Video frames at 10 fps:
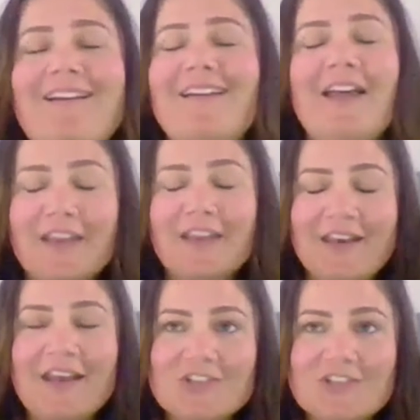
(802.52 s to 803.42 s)
And the
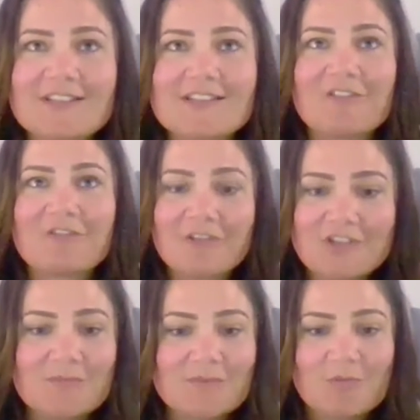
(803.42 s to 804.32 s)
connections and the
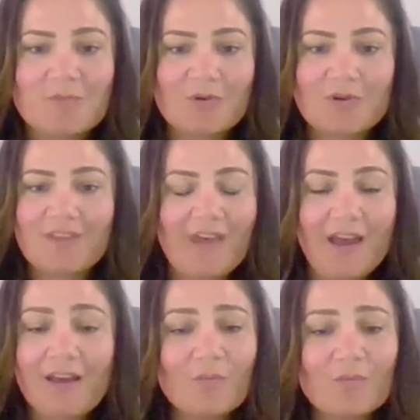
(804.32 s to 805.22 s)
friendships you build in
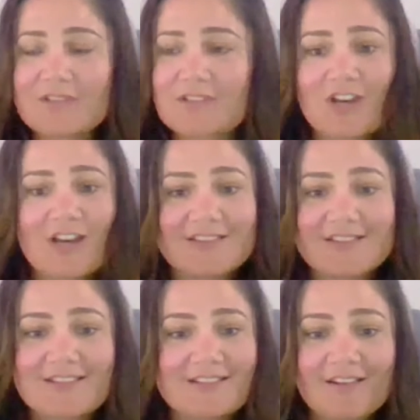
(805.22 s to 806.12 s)
that was
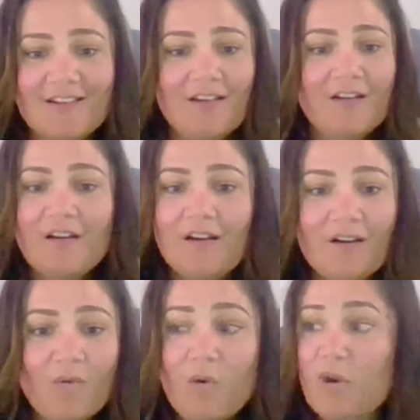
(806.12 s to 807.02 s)
just,
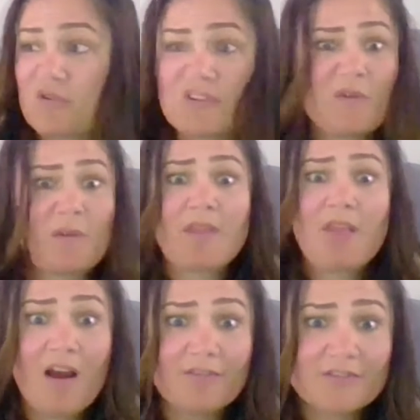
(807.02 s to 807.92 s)
we all just want to be
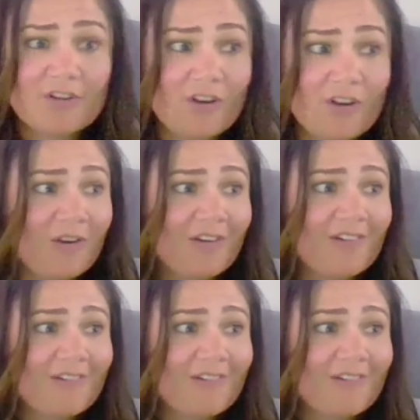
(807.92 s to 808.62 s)
loved, you know?